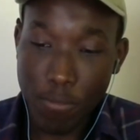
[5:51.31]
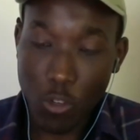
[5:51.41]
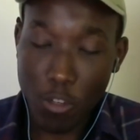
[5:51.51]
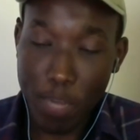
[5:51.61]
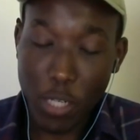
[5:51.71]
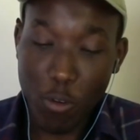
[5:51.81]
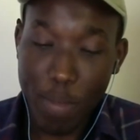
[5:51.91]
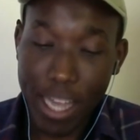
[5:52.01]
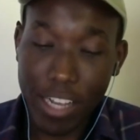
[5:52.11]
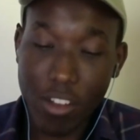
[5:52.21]
there's a mentor of
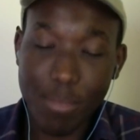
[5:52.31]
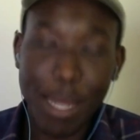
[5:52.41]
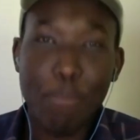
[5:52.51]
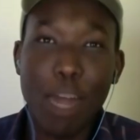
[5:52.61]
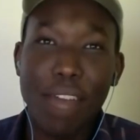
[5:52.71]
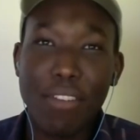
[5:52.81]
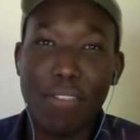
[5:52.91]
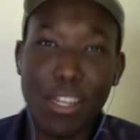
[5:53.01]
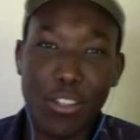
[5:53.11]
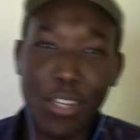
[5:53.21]
mine, he calls them like private
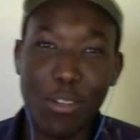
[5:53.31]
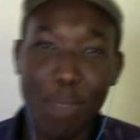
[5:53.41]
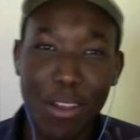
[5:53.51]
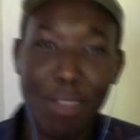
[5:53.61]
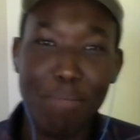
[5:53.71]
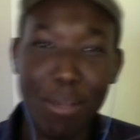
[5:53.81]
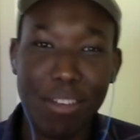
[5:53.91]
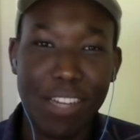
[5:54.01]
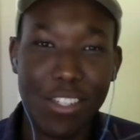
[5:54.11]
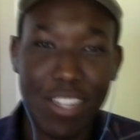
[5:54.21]
victories are better than
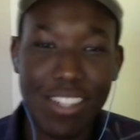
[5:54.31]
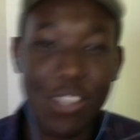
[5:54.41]
public victories.